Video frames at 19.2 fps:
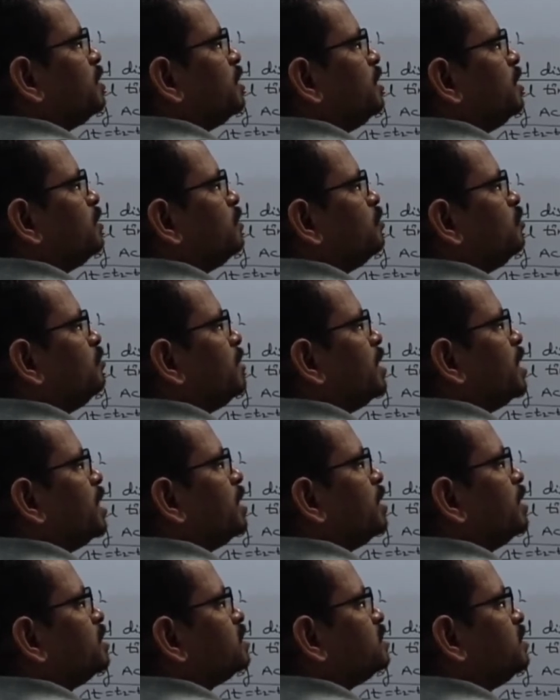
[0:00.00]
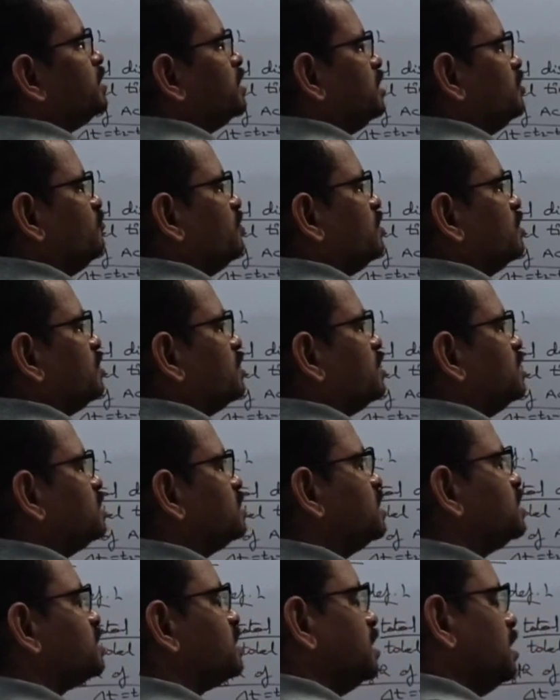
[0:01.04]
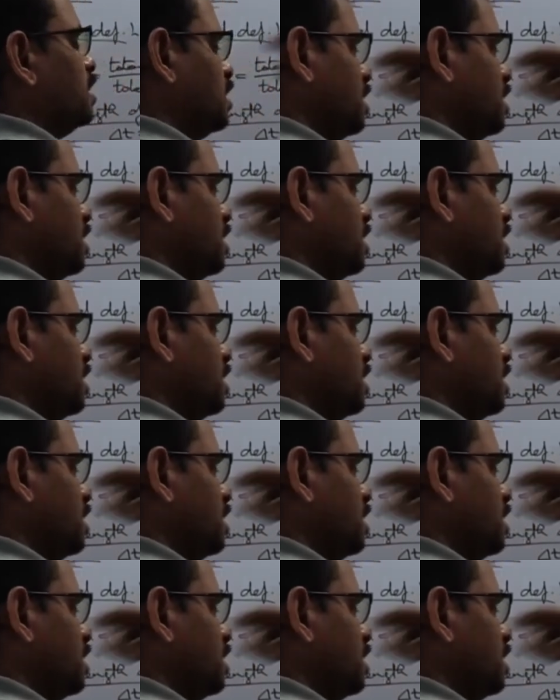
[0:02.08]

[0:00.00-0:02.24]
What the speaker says: t2 minus t1. This is